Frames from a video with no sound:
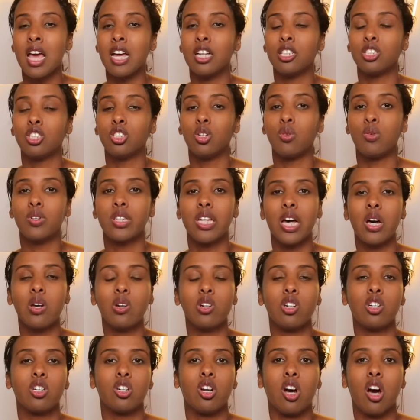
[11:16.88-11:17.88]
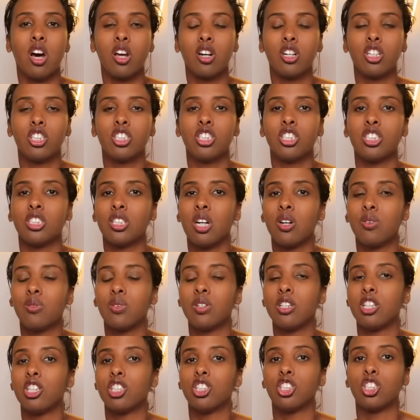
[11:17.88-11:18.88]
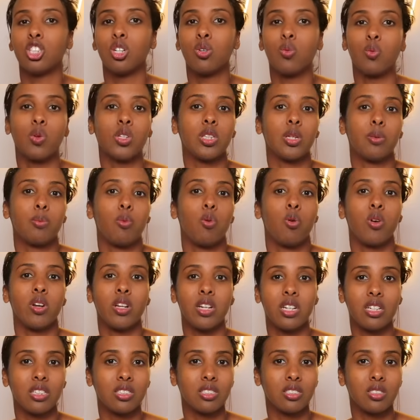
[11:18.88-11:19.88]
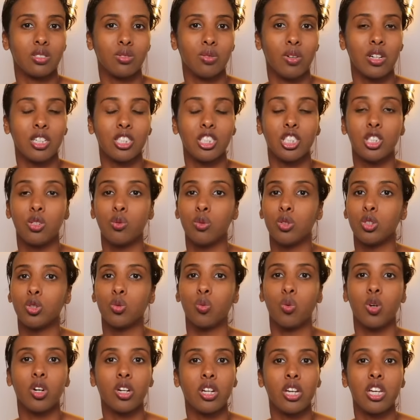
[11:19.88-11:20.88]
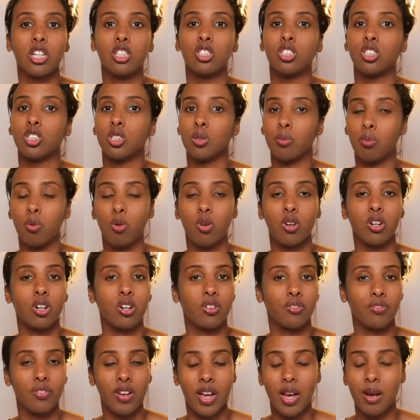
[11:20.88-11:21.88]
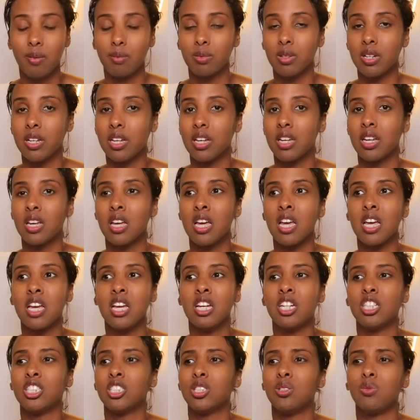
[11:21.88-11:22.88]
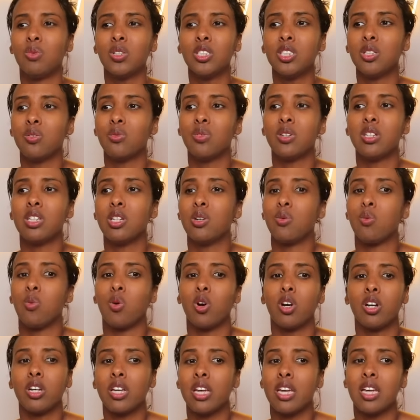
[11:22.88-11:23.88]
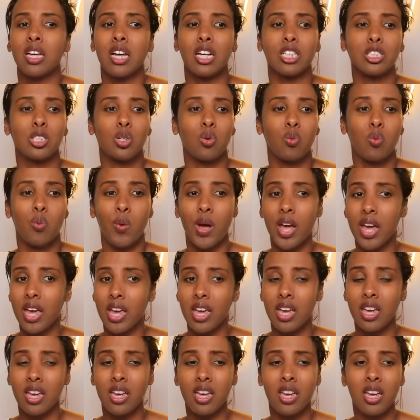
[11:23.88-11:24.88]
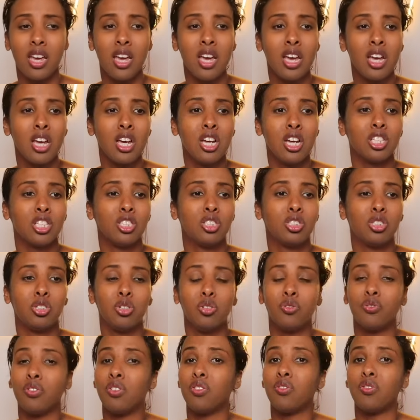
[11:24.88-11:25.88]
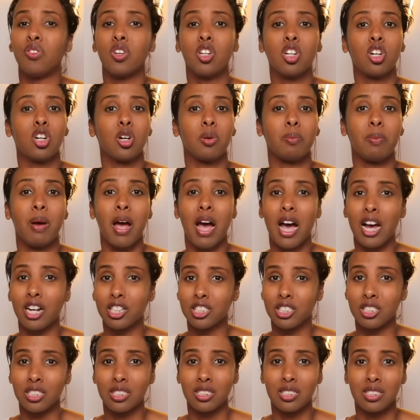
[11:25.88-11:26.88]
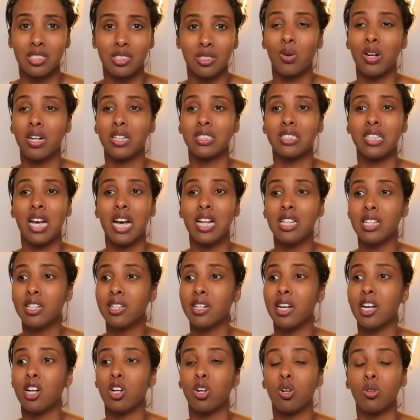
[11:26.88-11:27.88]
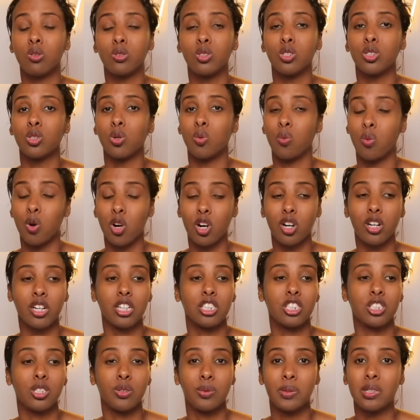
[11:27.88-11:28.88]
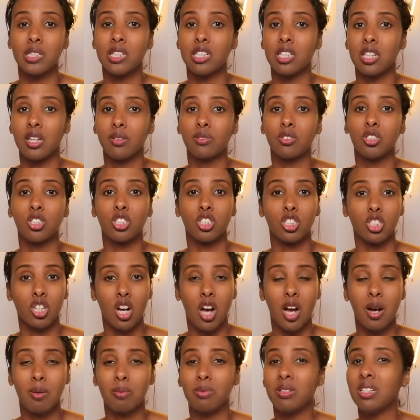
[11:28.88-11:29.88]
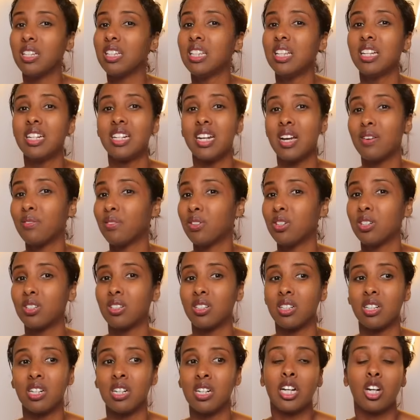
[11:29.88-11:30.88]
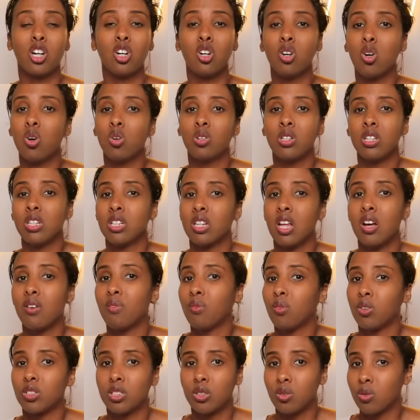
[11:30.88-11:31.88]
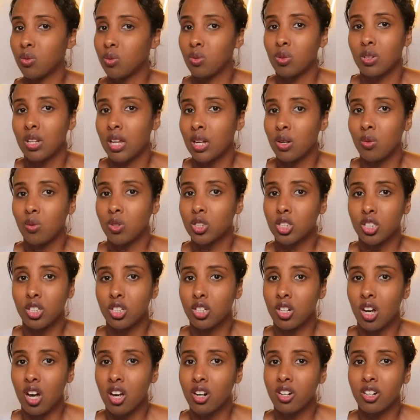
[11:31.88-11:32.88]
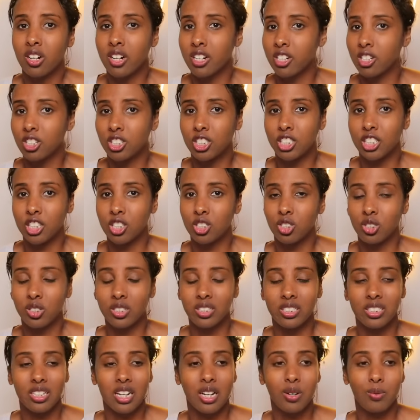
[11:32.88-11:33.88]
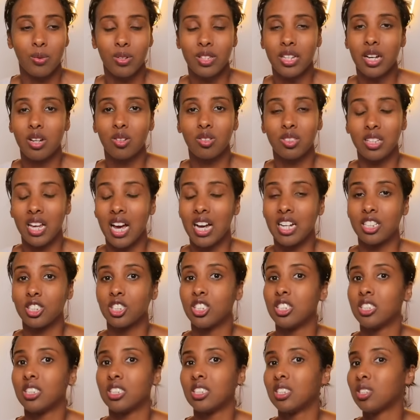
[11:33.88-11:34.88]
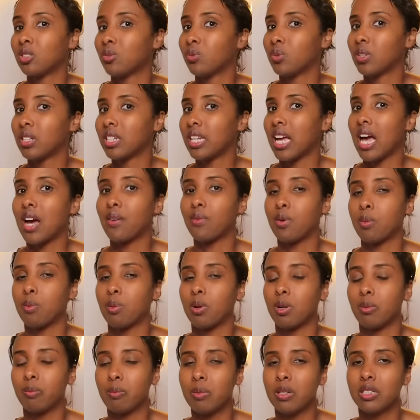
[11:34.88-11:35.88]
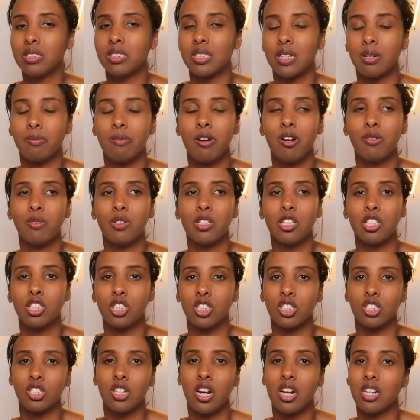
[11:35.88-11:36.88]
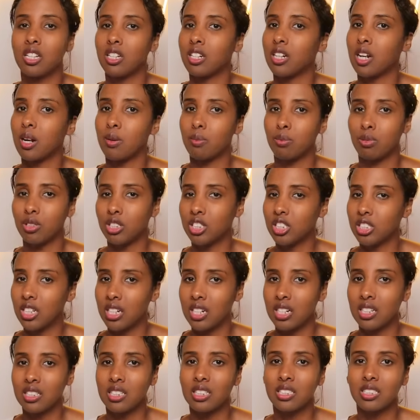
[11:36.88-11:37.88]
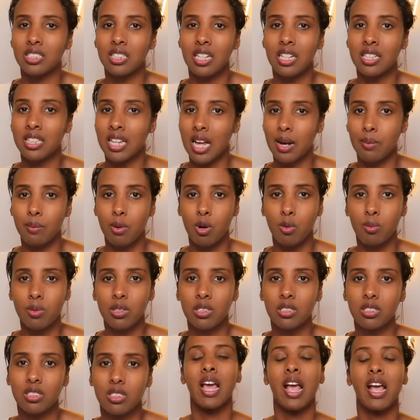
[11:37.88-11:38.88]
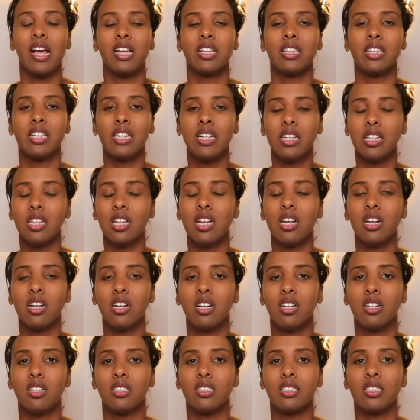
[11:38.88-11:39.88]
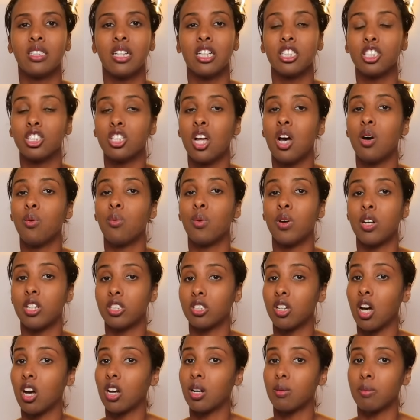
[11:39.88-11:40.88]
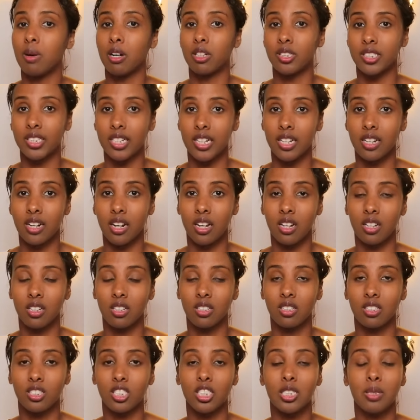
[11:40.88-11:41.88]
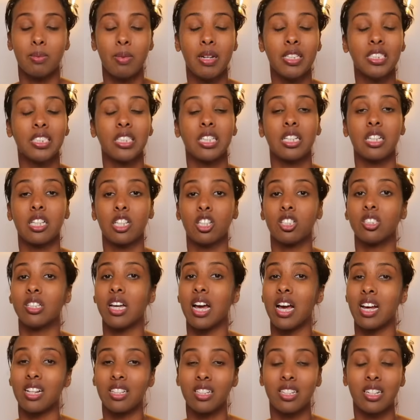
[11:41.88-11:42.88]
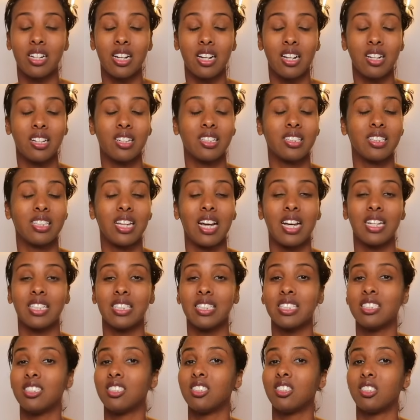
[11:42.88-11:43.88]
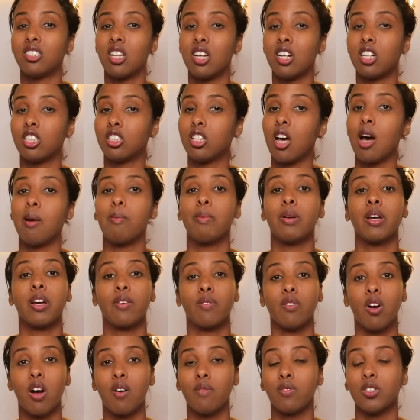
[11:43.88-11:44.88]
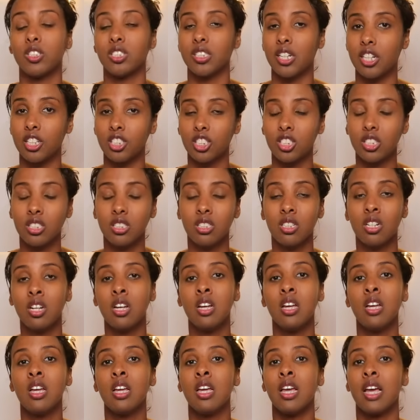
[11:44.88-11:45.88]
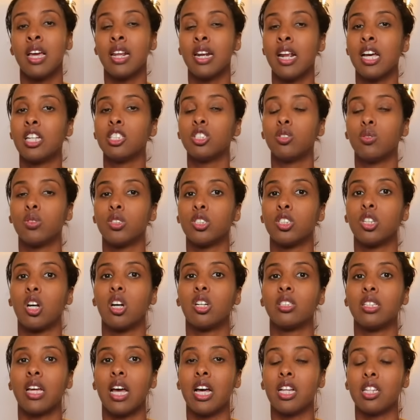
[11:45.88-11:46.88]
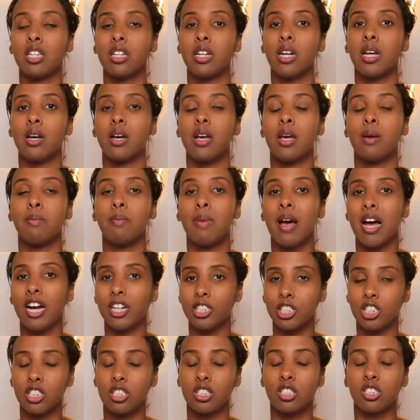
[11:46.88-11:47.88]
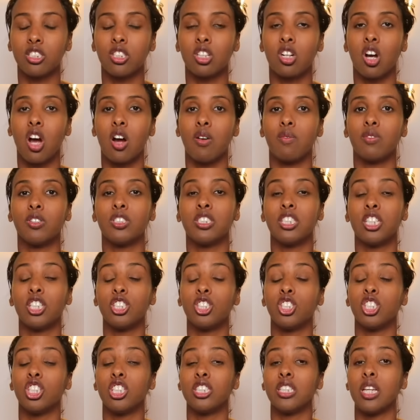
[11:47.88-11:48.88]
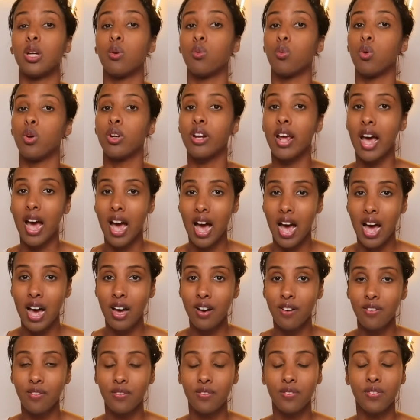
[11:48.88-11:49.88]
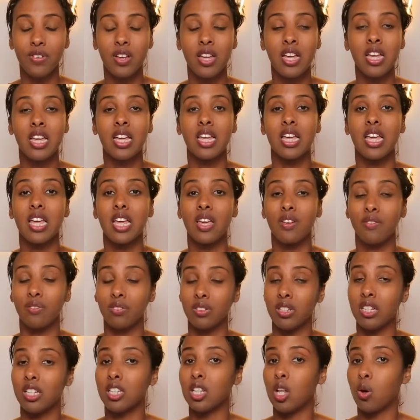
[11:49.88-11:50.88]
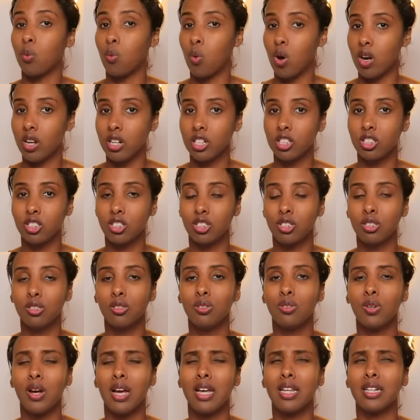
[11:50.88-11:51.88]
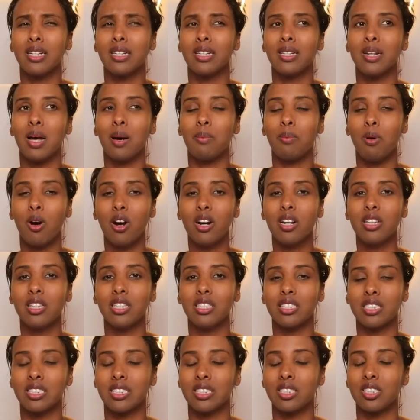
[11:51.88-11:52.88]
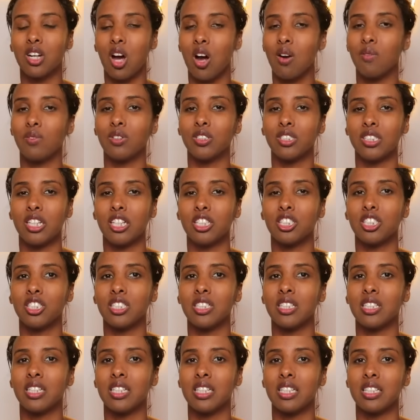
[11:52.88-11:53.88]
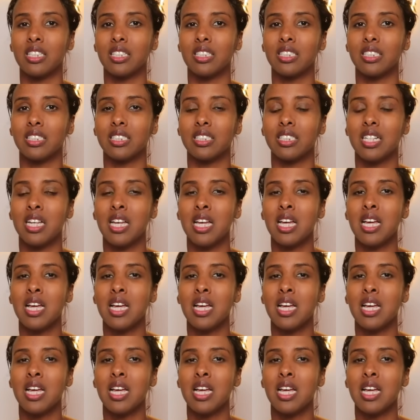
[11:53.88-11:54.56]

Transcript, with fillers: And so without her daughter, she's not really sure what the point is, right? She was working to support her family. She wasn't really working as a way to fulfill her passions. Whereas Elena goes to work and she really loves her job. Lila never like her only love was like was her daughter and her children, and without that she doesn't really have a purpose. And I'm not really sure Elena appreciated this in that moment. And Lila does not want to talk about Tina. She makes it clear to Elena that this is not a topic of conversation. And as a result, Elena imagines the conversation they would have if Lila wanted to. And a part of this conversation is